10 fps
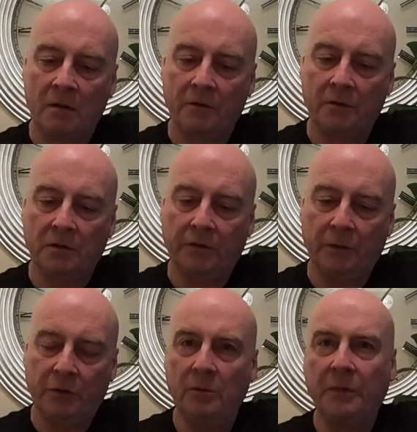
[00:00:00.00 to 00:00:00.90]
Those of you who
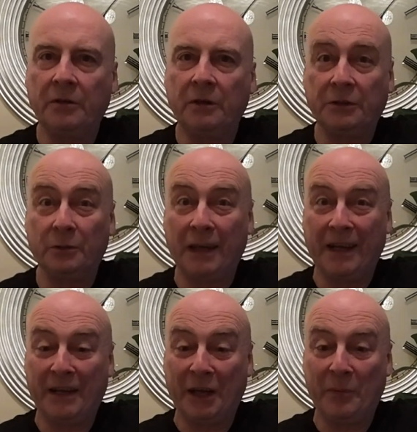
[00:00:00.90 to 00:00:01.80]
know me know I do like
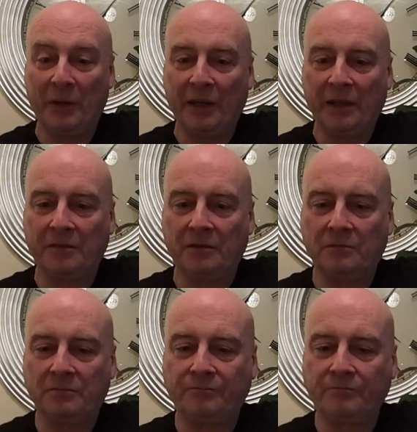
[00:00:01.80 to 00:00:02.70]
an IPA, so
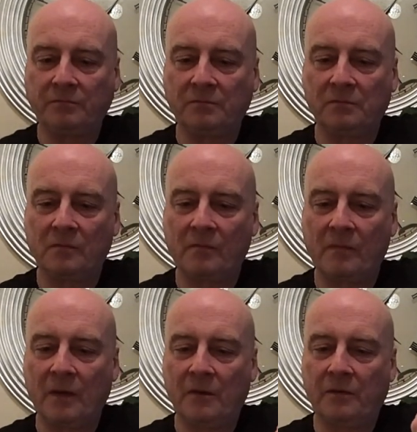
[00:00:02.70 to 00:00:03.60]

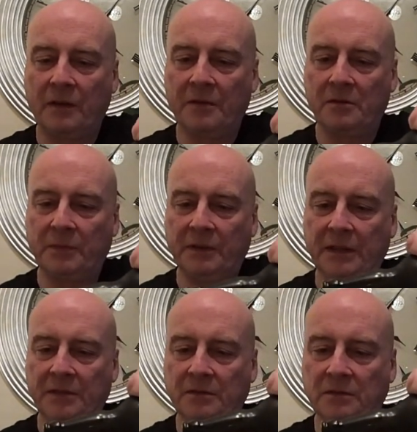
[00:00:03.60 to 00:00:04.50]
hopefully this will be
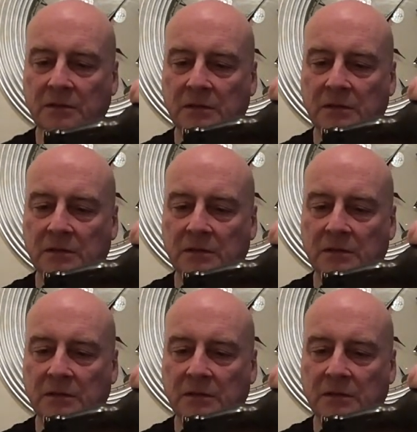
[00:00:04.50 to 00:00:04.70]
decent.